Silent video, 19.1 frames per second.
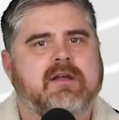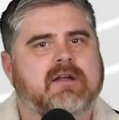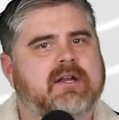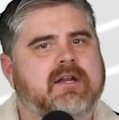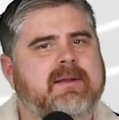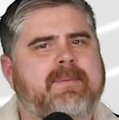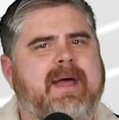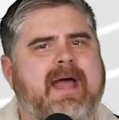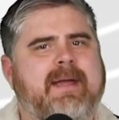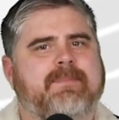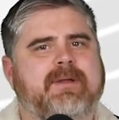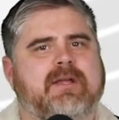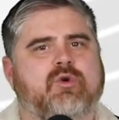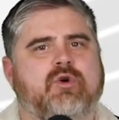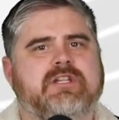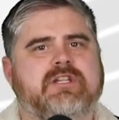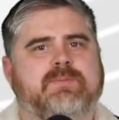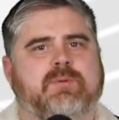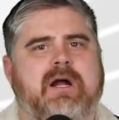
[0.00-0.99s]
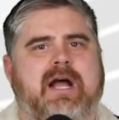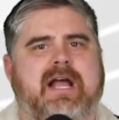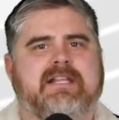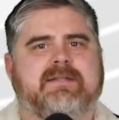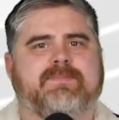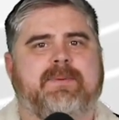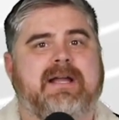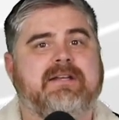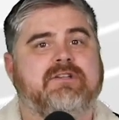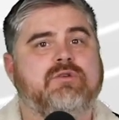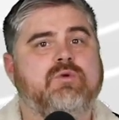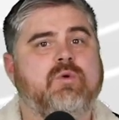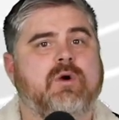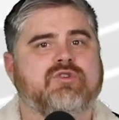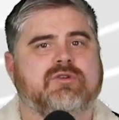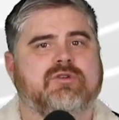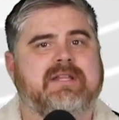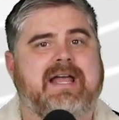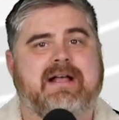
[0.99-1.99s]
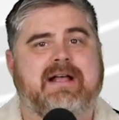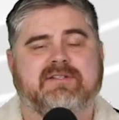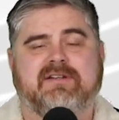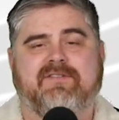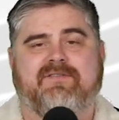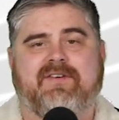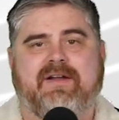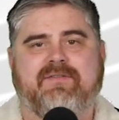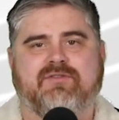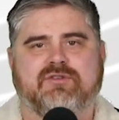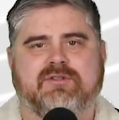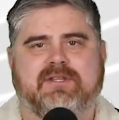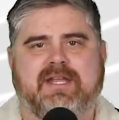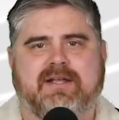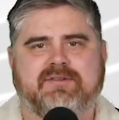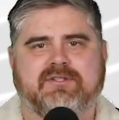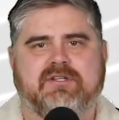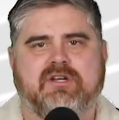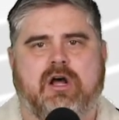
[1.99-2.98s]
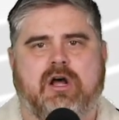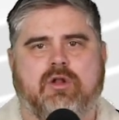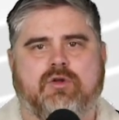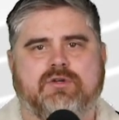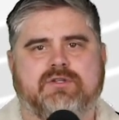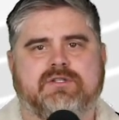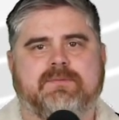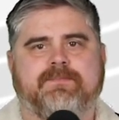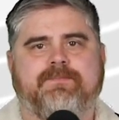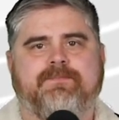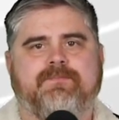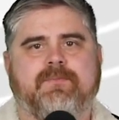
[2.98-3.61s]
could impact Bitcoin's price by $200,000 to $500,000.